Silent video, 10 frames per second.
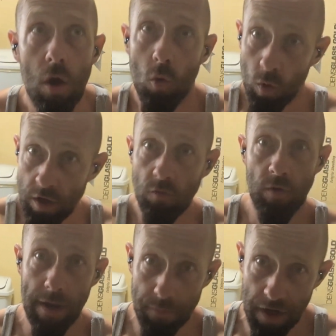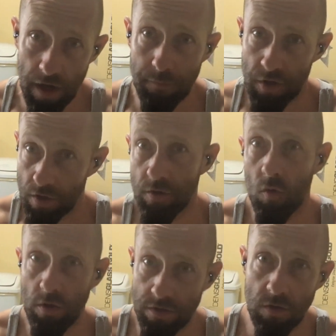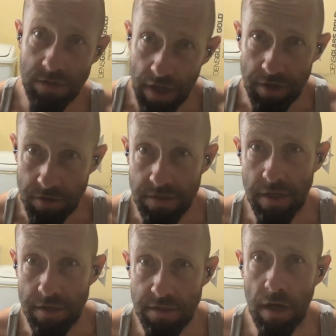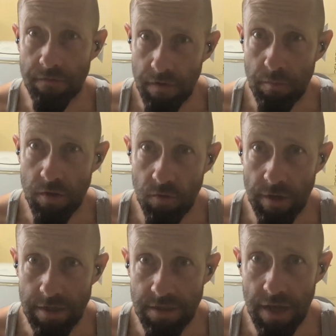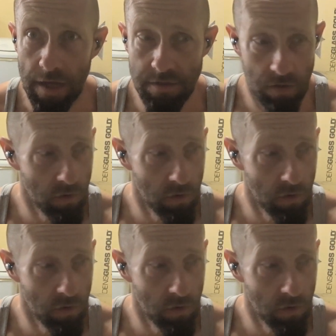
When you're ramping up, you can do all sorts of interesting stuff in between sets.